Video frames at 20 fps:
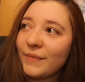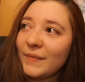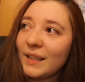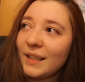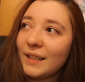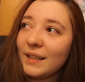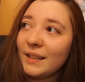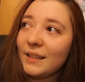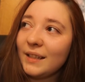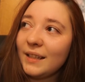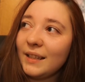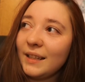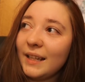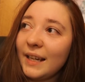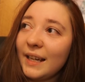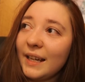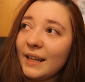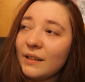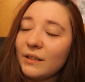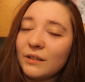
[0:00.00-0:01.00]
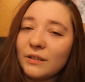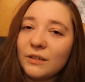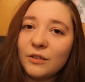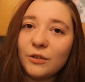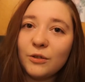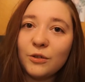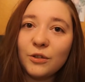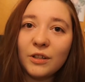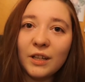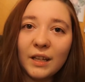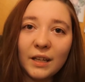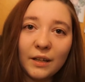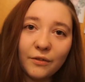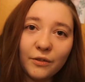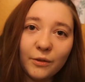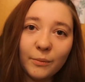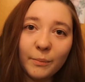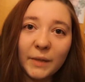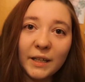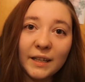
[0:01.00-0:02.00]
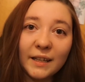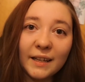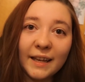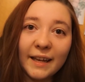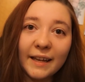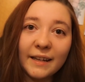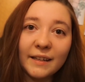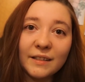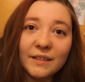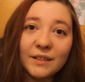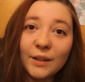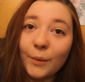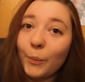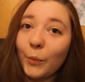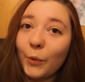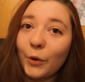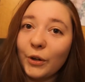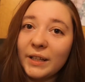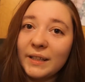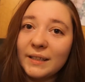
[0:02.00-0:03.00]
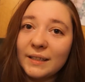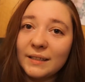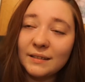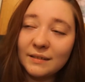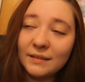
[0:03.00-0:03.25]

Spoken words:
And yeah, you should hear from me again at some point.